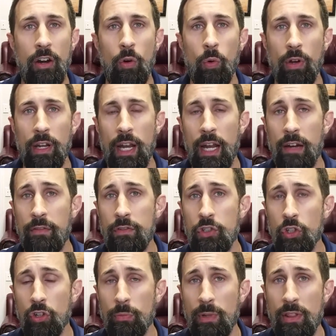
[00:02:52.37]
We're going to have
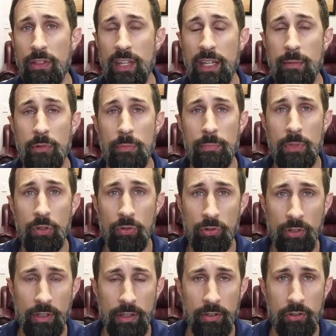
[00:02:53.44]
German themed
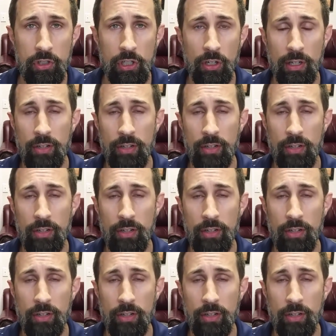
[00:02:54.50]
music this year.